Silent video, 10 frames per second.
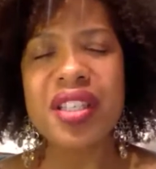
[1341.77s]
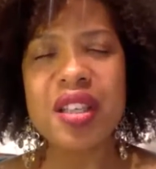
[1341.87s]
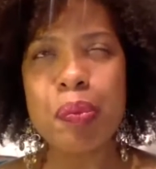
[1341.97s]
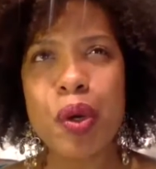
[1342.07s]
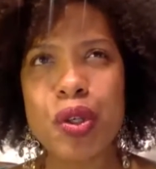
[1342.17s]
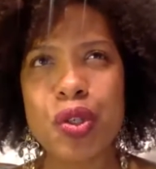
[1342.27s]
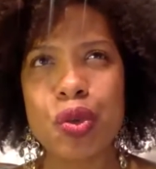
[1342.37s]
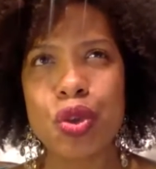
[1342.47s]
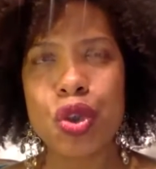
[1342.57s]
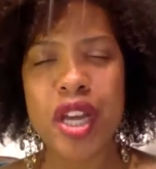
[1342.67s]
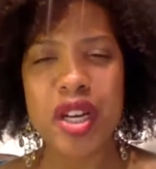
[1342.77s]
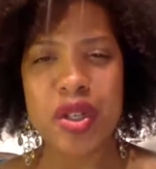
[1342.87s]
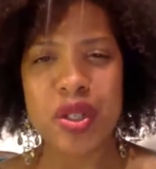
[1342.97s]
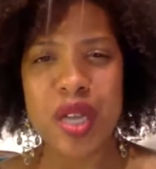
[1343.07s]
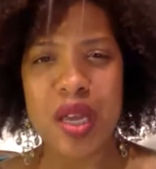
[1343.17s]
the personal
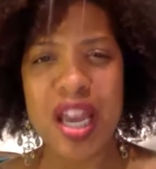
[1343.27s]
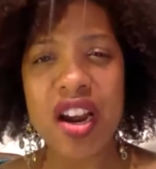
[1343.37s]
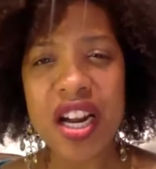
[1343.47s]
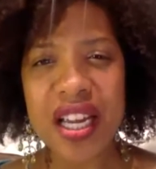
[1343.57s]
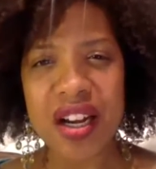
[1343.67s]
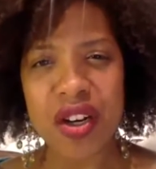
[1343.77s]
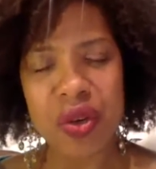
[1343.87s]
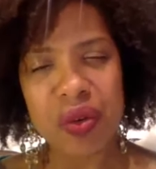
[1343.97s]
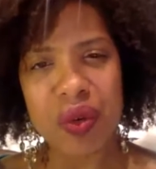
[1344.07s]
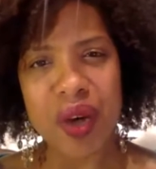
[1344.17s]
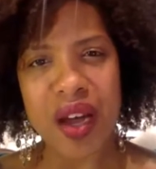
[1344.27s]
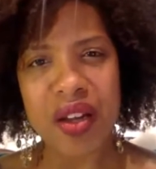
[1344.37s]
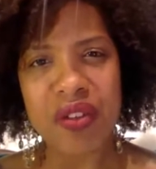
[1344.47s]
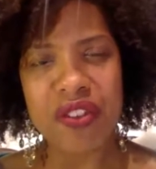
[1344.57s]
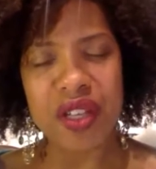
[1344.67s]
trainer's name? Eric? How do you
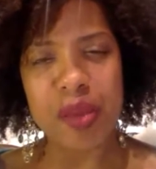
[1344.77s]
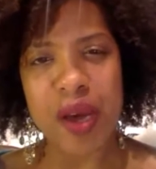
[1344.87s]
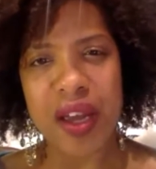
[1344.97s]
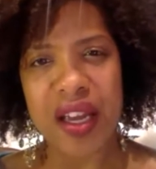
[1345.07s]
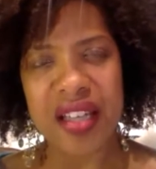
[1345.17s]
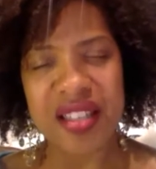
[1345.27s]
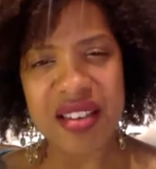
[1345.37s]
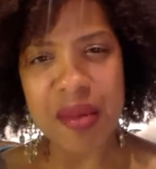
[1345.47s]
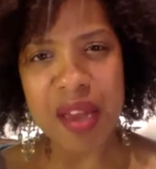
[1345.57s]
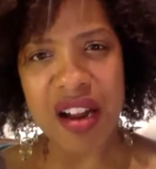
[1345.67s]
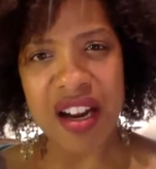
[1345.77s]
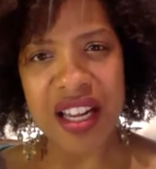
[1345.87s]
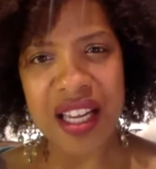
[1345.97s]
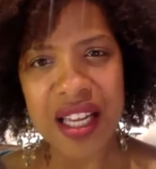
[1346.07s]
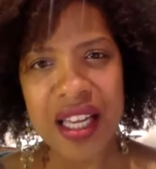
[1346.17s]
feel about, is his name
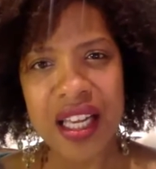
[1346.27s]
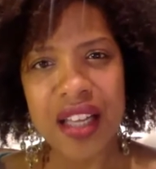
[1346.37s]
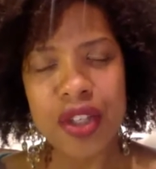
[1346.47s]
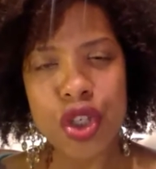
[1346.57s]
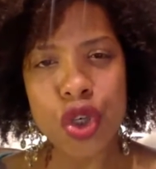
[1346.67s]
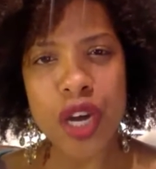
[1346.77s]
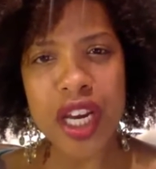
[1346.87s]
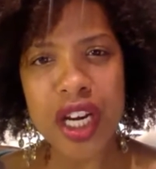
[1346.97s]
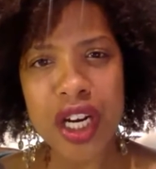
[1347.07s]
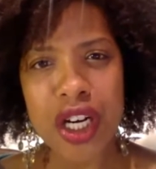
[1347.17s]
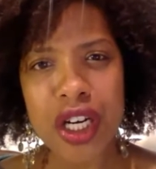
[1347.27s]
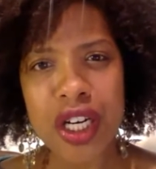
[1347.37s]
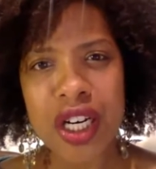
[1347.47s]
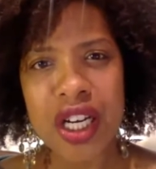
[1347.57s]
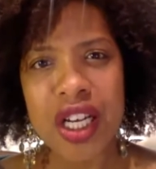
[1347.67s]
Eric? The trainer
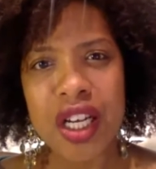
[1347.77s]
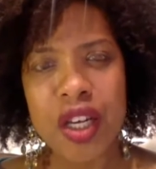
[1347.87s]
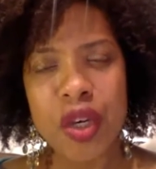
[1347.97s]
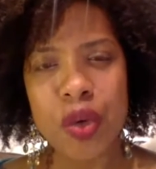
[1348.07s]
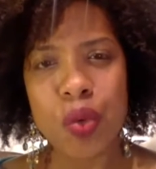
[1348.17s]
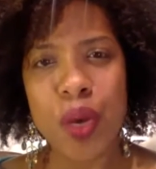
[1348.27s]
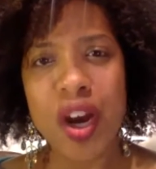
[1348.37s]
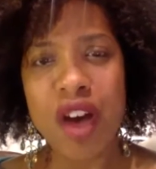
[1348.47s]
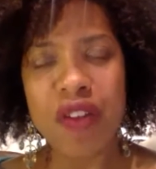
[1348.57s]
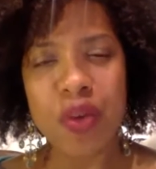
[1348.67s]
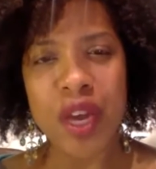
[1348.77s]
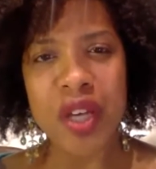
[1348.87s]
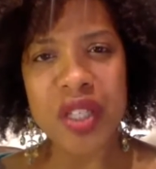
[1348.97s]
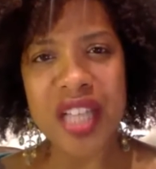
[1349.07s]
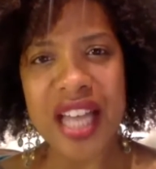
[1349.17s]
who went off the
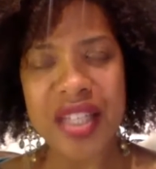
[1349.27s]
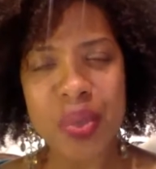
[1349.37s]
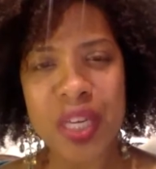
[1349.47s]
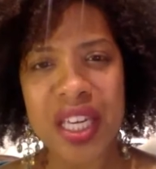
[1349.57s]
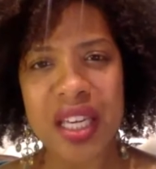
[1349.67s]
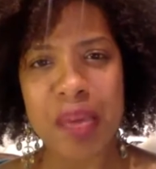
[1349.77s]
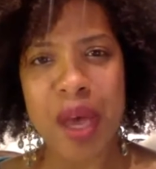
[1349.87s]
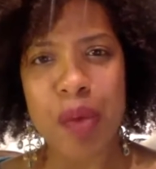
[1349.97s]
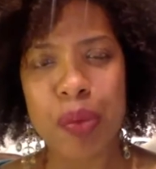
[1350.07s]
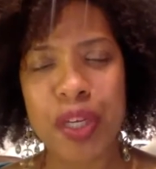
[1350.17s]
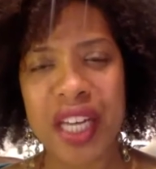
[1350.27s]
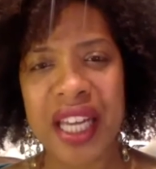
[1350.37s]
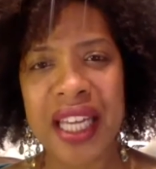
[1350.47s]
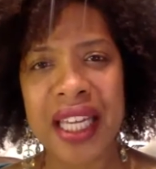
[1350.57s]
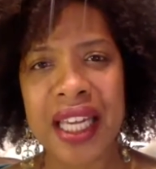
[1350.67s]
rails last week about
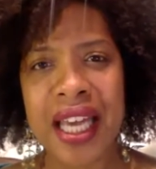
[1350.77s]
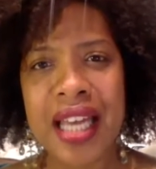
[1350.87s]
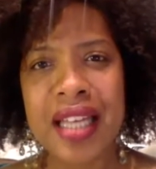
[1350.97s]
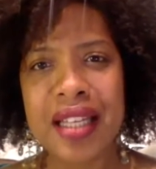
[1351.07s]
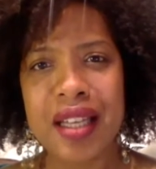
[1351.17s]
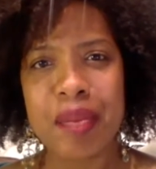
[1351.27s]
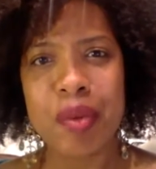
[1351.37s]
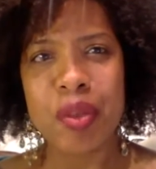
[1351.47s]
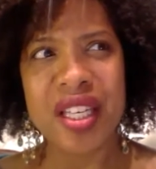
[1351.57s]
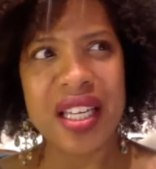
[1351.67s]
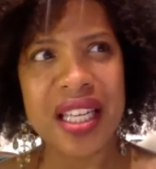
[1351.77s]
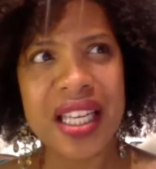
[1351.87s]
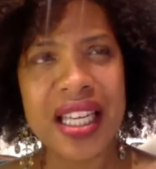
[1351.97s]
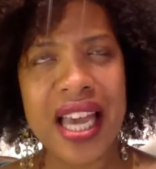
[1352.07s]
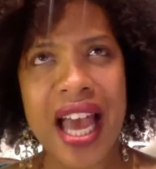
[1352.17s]
putting, was it
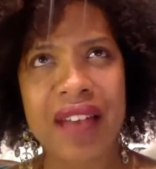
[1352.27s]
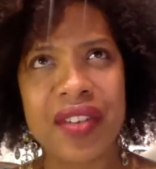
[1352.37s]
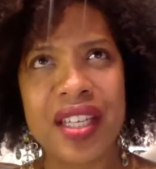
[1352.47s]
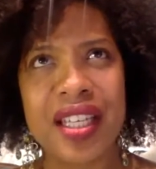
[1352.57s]
Iggy having?